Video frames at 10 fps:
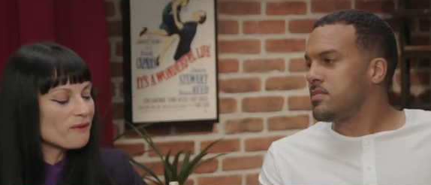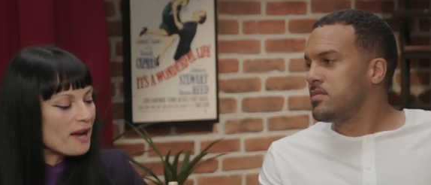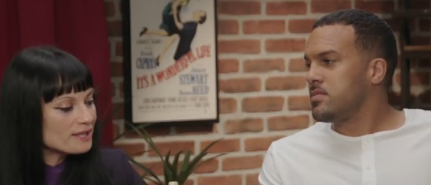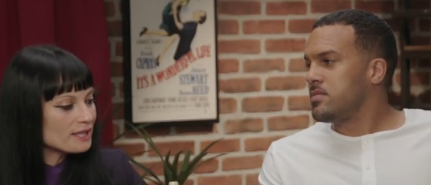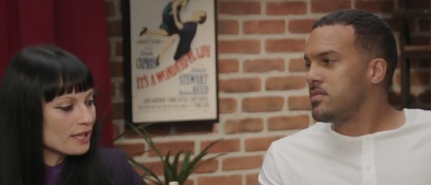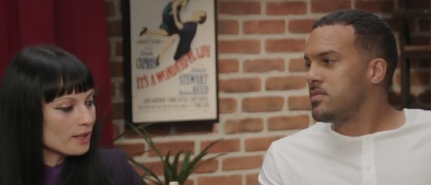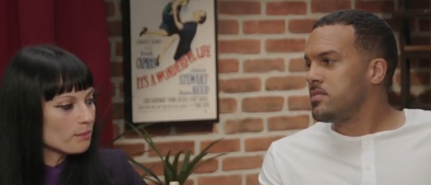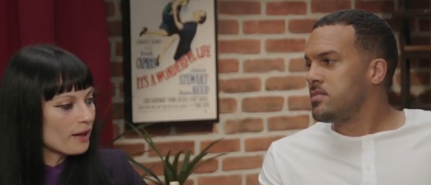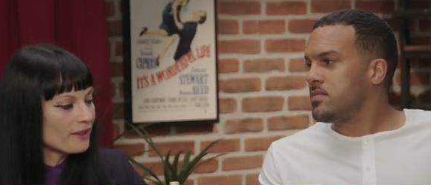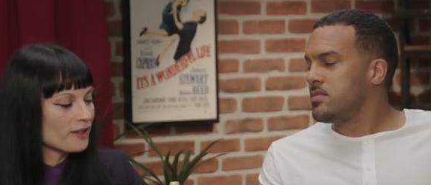
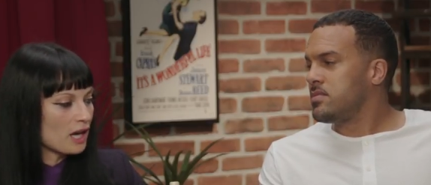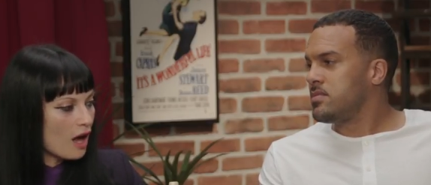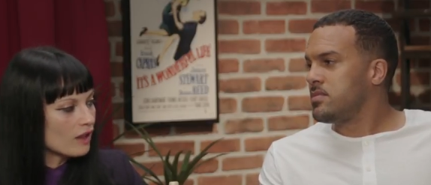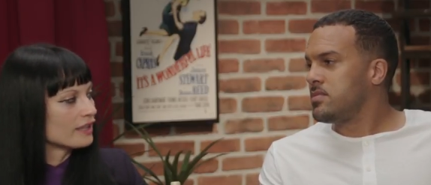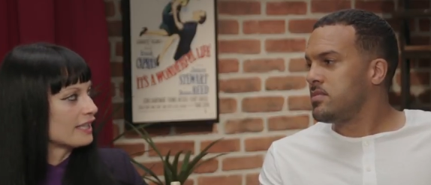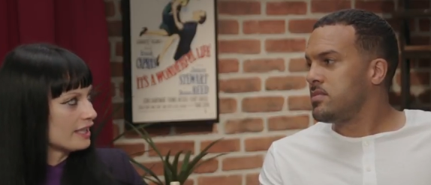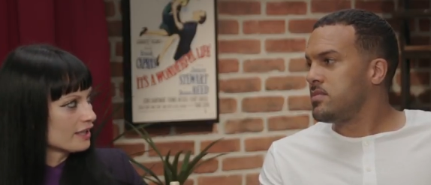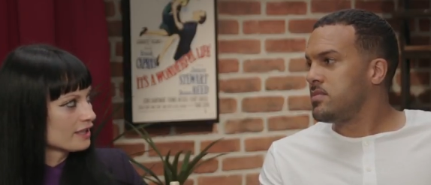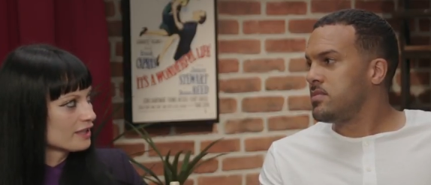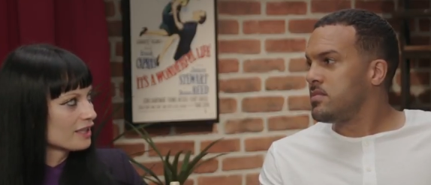Speaker 1: fascinated by the
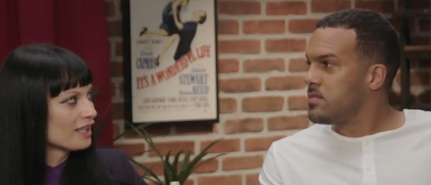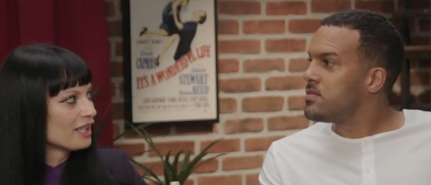colonies.